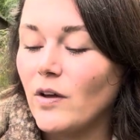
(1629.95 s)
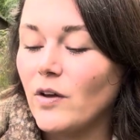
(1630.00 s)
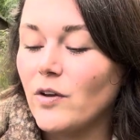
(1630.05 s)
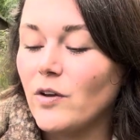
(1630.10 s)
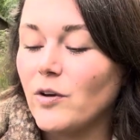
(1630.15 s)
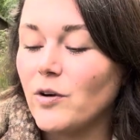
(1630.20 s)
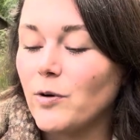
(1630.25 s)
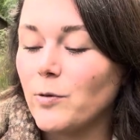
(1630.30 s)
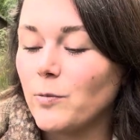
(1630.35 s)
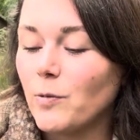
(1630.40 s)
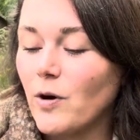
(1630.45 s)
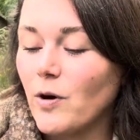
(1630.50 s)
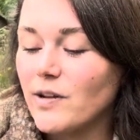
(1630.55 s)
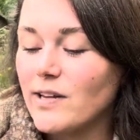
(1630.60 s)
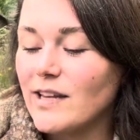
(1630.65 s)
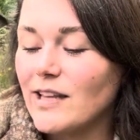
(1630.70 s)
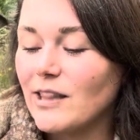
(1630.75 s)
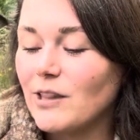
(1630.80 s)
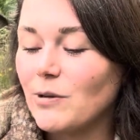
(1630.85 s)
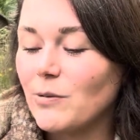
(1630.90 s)
You're
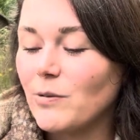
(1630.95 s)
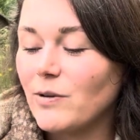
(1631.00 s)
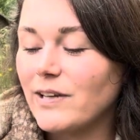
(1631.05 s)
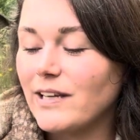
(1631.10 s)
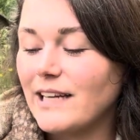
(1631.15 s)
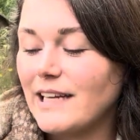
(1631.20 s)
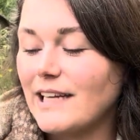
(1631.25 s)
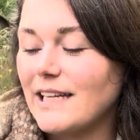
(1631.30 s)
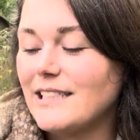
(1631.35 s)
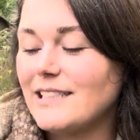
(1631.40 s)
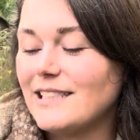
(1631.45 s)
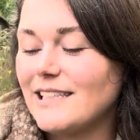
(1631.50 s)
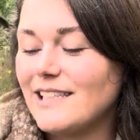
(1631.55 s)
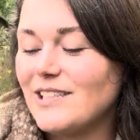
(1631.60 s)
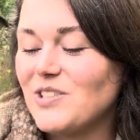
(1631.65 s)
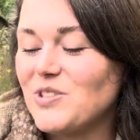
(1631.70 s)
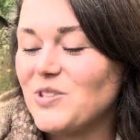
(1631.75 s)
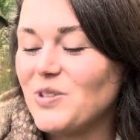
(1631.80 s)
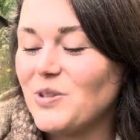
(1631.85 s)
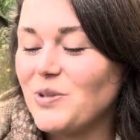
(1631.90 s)
walking through a gate
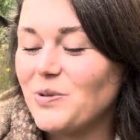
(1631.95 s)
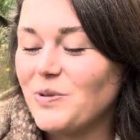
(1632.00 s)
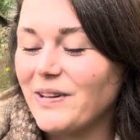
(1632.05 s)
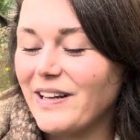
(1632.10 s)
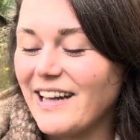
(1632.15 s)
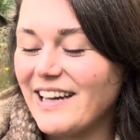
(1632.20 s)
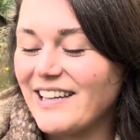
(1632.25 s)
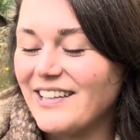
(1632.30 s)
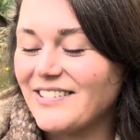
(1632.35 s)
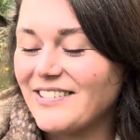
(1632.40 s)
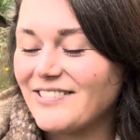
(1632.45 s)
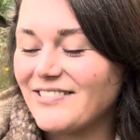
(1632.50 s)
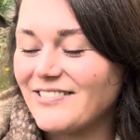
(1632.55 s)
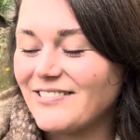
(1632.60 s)
into a new life.